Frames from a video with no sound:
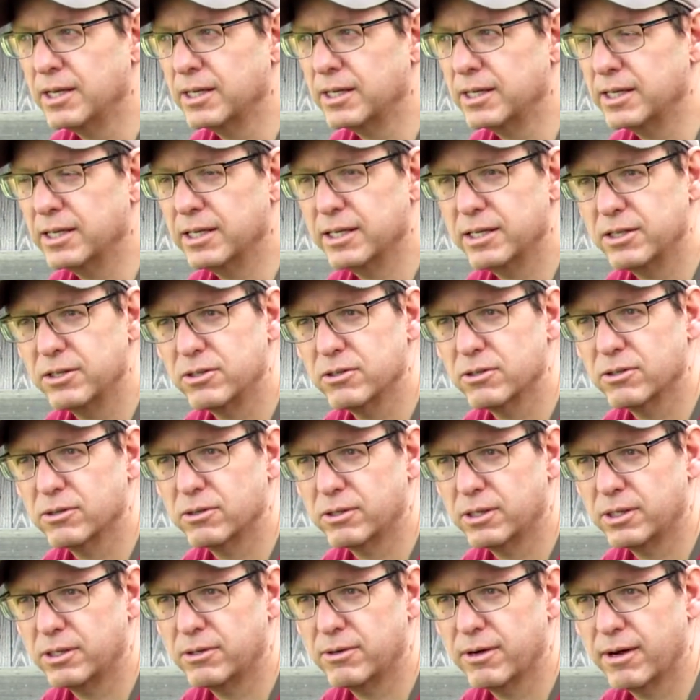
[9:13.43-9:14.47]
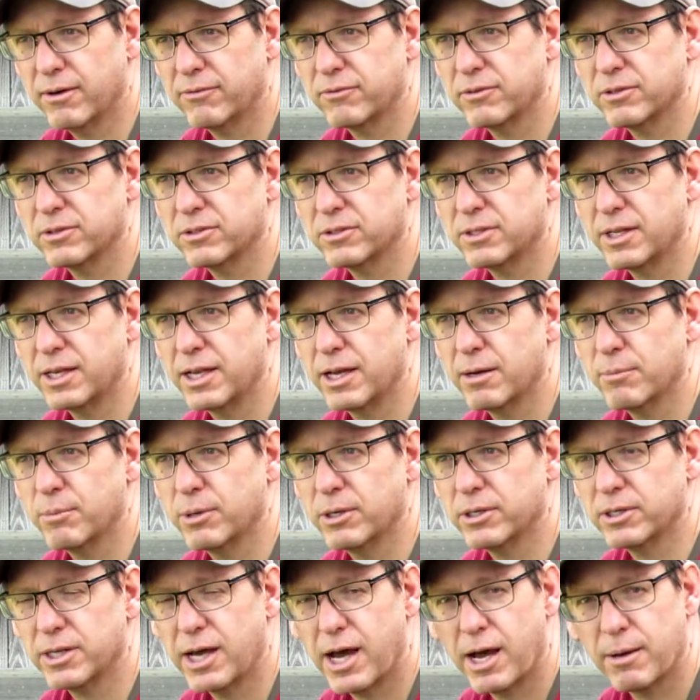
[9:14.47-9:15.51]
get injured and you have to stay up on
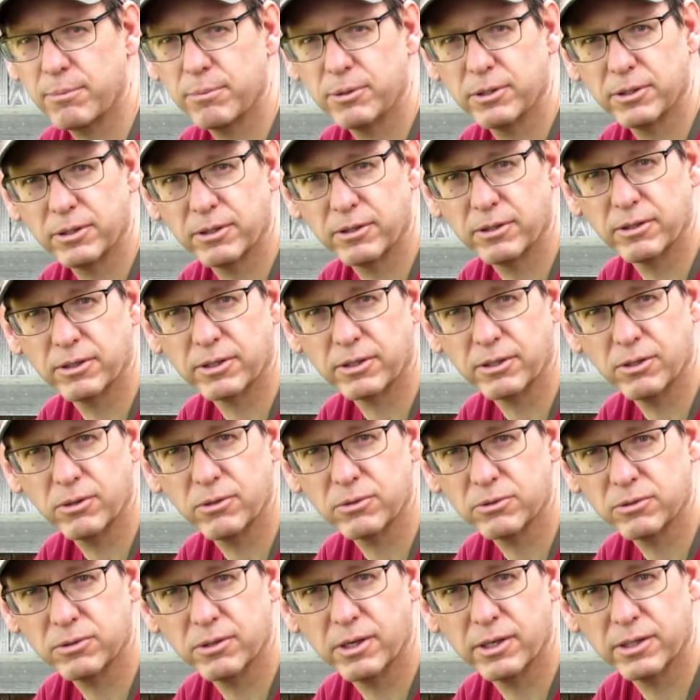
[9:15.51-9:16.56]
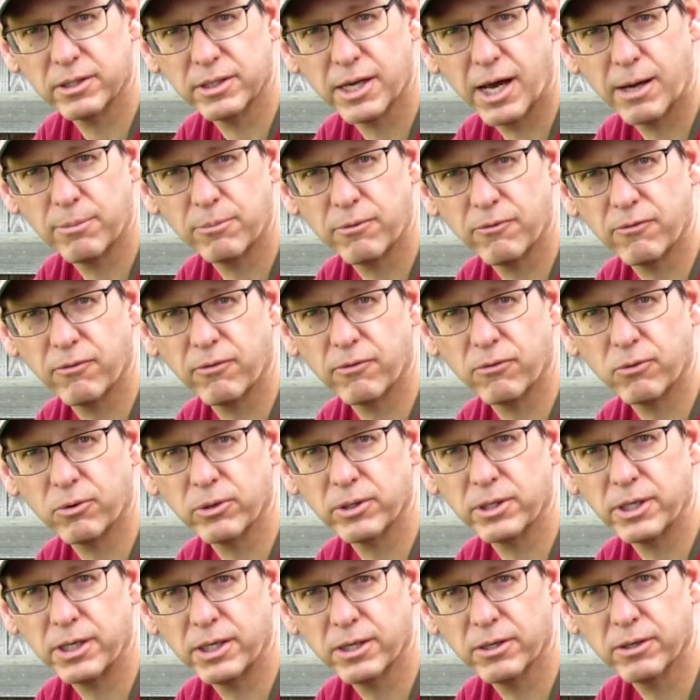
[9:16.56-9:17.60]
top or close to on top of a
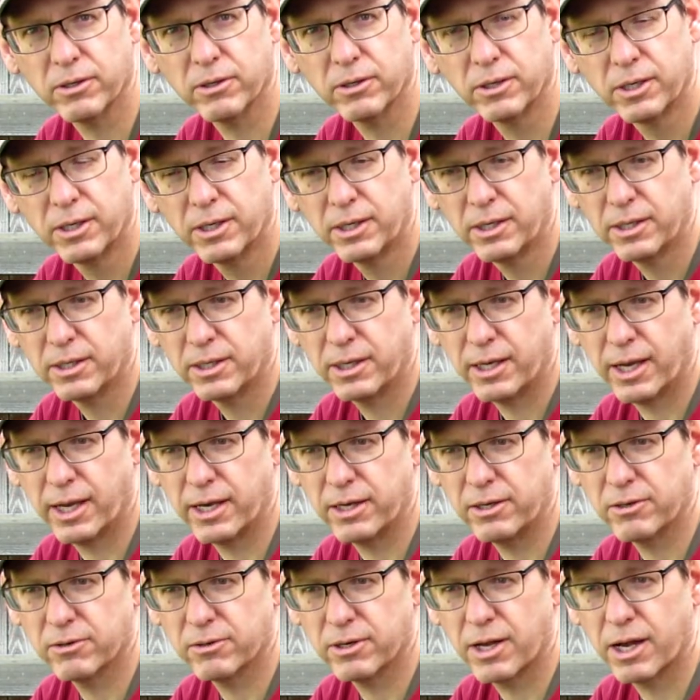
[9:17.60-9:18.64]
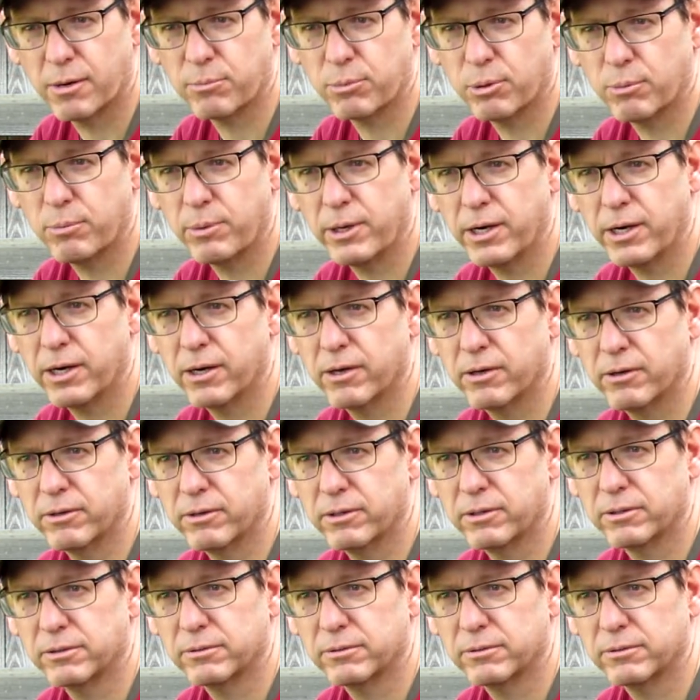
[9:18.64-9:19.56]
14er and you're not prepared